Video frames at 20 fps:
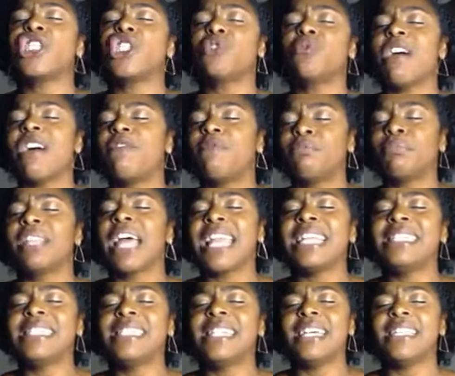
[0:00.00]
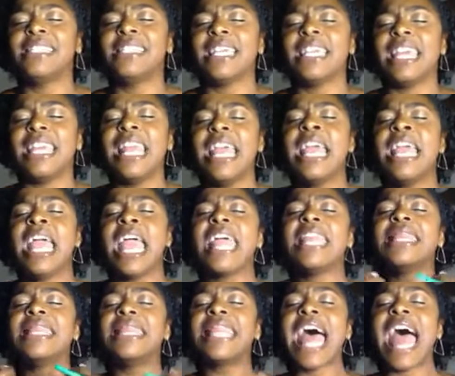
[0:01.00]
you have placed us in,
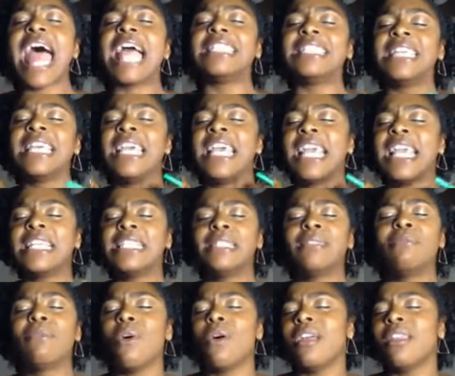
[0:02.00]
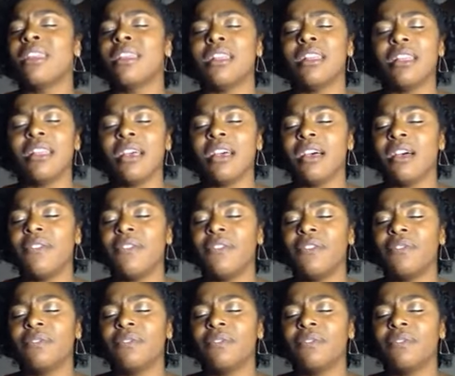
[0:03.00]
and that is more than enough.